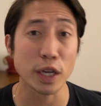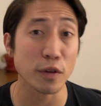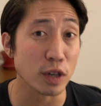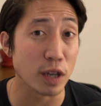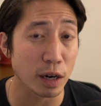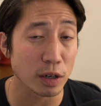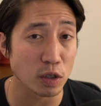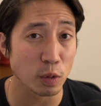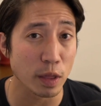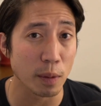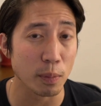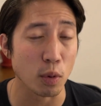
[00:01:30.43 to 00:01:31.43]
for Doctors
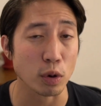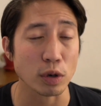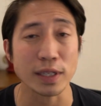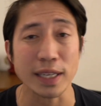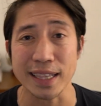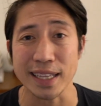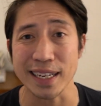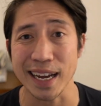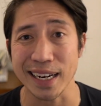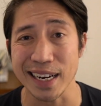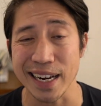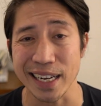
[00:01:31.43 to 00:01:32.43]
Without Borders and the United
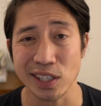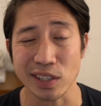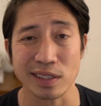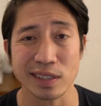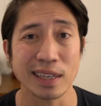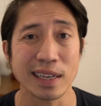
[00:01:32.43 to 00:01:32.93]
Nations,